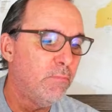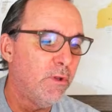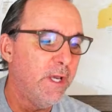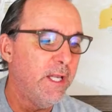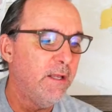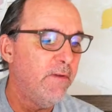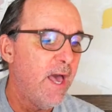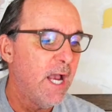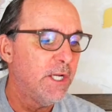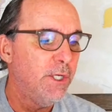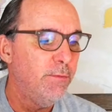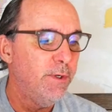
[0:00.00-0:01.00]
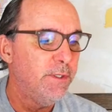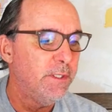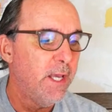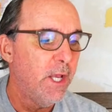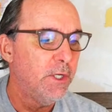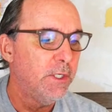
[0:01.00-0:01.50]
plaintiff actually
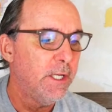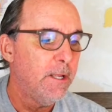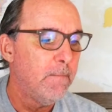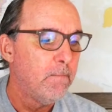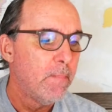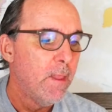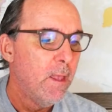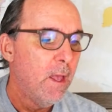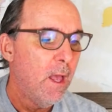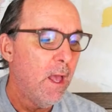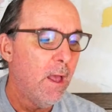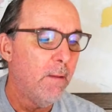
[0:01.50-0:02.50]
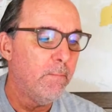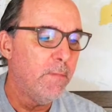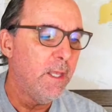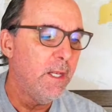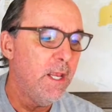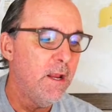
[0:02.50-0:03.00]
rescheduling it.
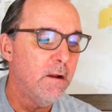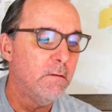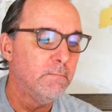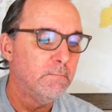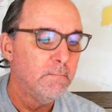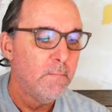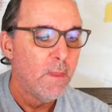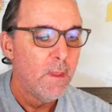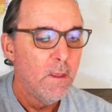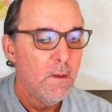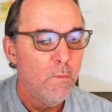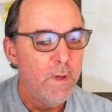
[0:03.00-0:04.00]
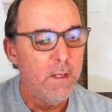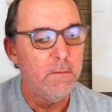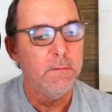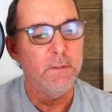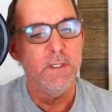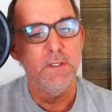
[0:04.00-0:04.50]
In here,
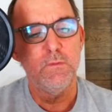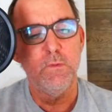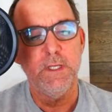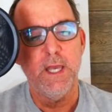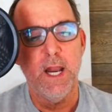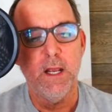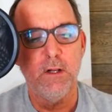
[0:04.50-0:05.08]
well, this would kind